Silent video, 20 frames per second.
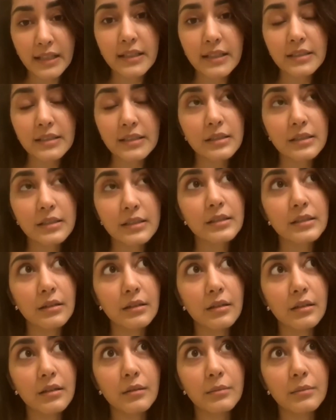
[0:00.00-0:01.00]
There's this
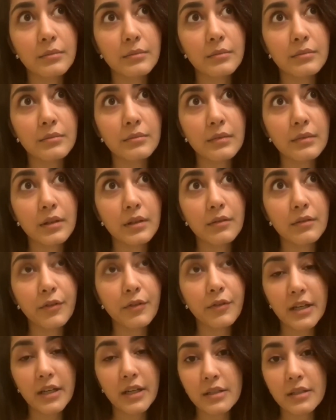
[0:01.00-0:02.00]

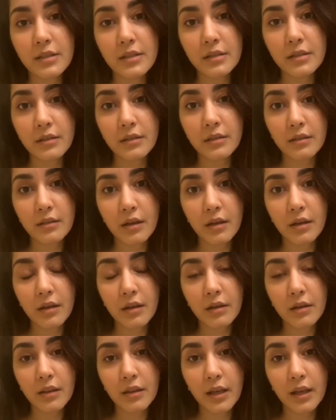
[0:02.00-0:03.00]
fitness
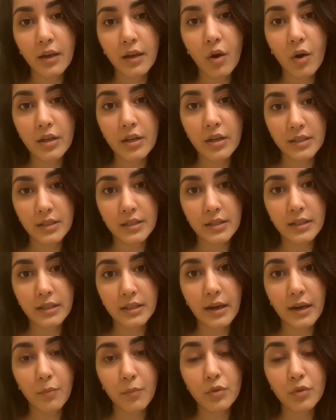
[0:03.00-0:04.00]
thing on
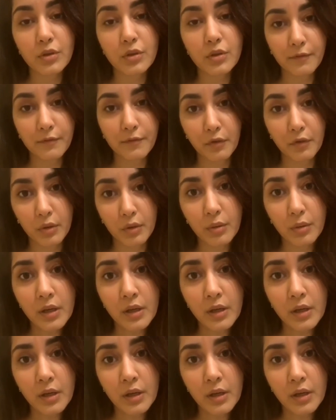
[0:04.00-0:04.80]
Instagram which you can follow.